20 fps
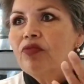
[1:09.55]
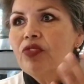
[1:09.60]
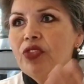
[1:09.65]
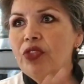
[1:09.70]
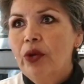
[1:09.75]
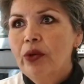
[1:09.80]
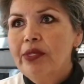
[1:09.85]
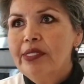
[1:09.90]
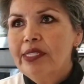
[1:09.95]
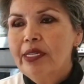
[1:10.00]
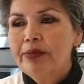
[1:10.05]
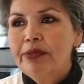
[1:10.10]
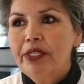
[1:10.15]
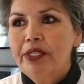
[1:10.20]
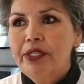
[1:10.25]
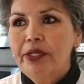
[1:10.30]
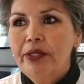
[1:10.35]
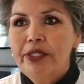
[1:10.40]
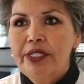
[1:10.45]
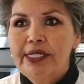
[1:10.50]
Those
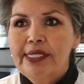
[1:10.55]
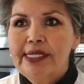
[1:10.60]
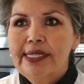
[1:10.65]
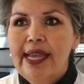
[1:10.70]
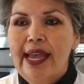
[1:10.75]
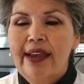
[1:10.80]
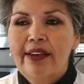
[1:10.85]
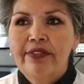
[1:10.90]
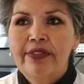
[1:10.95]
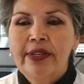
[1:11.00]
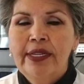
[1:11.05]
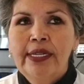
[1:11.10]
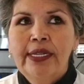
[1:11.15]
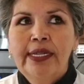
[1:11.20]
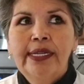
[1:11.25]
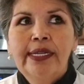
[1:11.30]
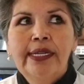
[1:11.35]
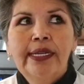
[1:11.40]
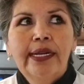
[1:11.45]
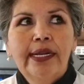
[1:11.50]
substitutions have
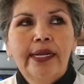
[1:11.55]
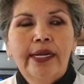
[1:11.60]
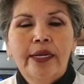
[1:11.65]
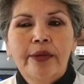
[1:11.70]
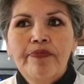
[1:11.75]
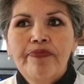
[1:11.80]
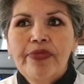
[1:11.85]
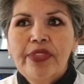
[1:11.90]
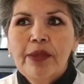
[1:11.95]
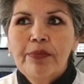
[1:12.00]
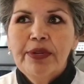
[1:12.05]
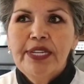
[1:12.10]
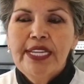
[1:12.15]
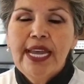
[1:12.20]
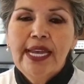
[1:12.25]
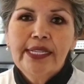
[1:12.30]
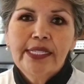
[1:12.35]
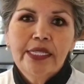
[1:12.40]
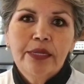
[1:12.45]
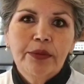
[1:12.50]

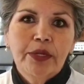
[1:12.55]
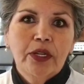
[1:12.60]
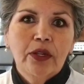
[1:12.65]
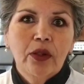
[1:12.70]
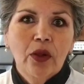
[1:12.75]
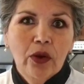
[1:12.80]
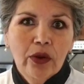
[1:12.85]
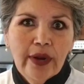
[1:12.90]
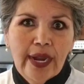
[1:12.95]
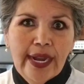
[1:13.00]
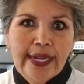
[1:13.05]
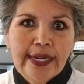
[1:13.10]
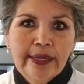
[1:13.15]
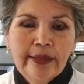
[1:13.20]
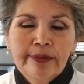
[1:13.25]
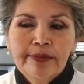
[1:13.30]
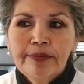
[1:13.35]
potassium chloride,